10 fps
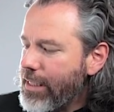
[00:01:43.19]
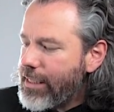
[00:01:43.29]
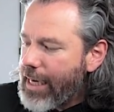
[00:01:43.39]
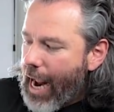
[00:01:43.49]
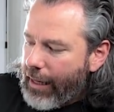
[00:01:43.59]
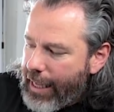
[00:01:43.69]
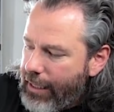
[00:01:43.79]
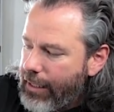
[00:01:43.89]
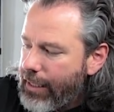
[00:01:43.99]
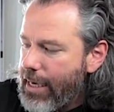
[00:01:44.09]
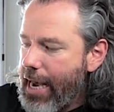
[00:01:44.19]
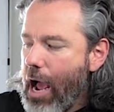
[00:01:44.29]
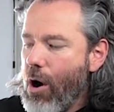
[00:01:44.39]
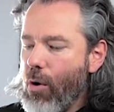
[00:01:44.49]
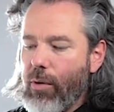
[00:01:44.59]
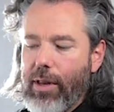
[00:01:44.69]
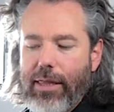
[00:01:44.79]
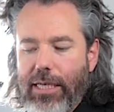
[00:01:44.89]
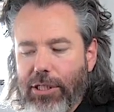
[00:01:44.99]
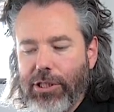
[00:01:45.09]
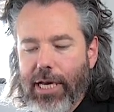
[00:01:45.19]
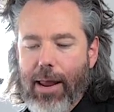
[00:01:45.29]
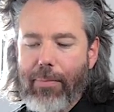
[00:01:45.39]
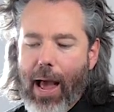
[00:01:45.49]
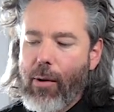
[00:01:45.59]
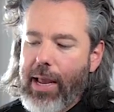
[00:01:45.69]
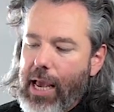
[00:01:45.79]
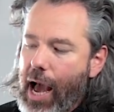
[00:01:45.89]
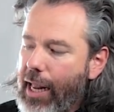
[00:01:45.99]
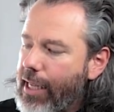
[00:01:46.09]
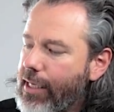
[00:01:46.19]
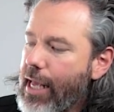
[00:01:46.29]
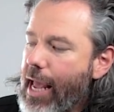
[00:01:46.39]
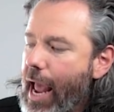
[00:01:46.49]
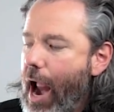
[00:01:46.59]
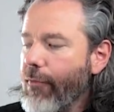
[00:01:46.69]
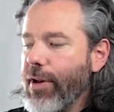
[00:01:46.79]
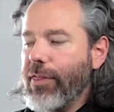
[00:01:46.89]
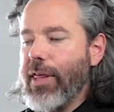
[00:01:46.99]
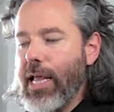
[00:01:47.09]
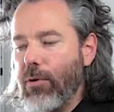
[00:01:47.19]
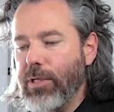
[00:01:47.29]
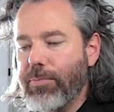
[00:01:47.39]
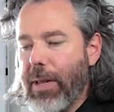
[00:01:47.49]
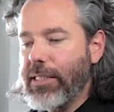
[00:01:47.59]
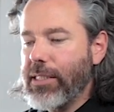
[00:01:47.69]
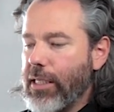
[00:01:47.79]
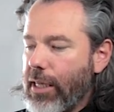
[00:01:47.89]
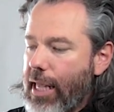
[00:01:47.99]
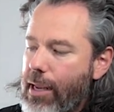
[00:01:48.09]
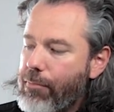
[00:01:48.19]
to styling, now this shape, how I cut it, everything was basically